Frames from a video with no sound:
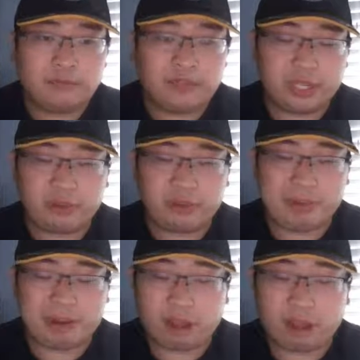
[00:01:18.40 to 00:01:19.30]

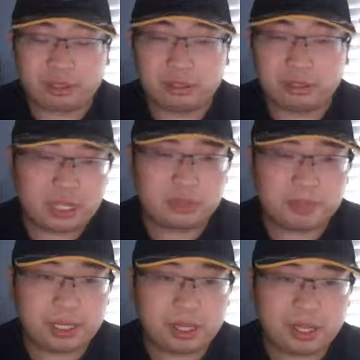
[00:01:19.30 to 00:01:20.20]
53-man roster
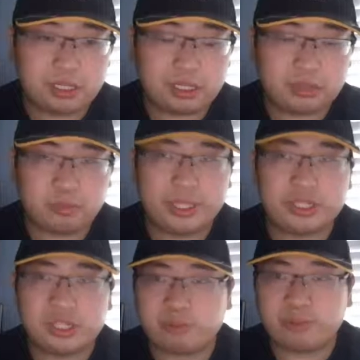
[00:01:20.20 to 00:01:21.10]
list because
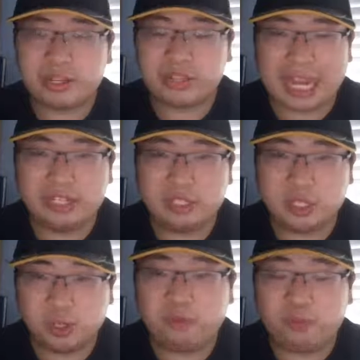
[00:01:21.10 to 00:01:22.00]
we just re-signed
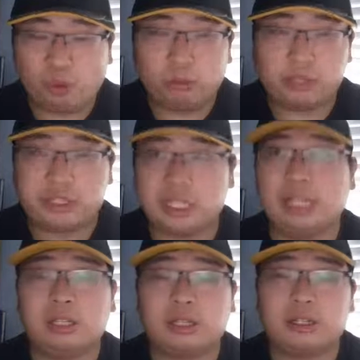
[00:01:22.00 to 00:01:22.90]
two former
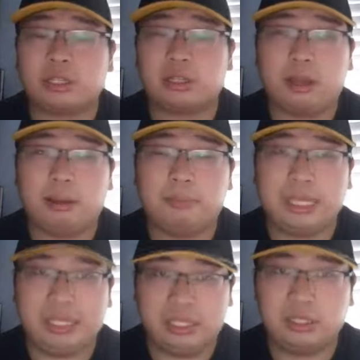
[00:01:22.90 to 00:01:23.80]
Steelers
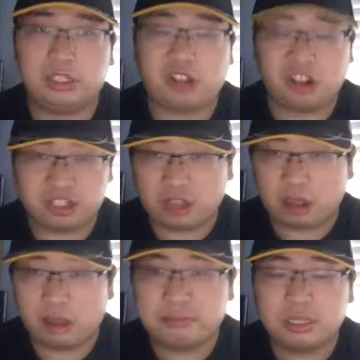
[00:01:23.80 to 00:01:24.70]
in Josh
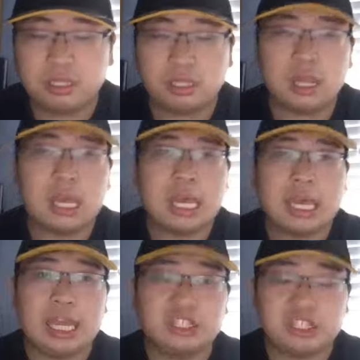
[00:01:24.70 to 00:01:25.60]
Dobbs
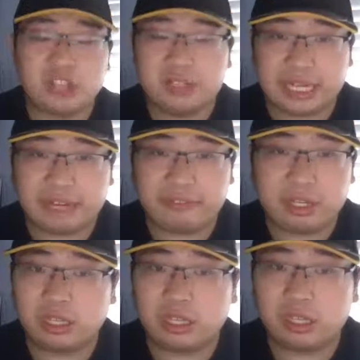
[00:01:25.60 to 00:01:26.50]
and Sean
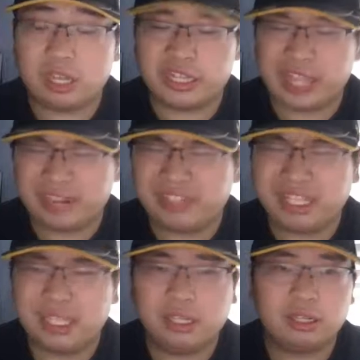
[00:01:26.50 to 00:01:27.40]
Davis, a
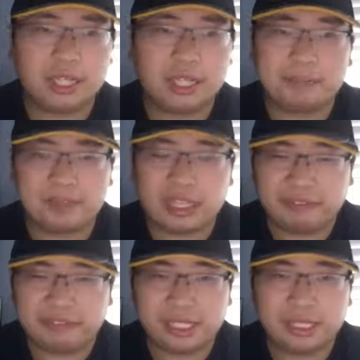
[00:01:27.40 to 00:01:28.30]
safety. Yeah,
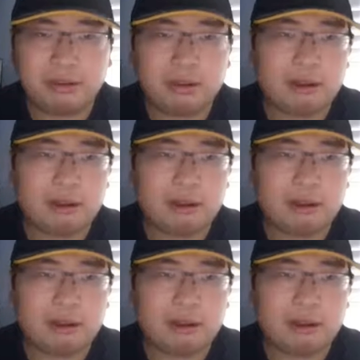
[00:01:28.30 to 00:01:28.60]
safety.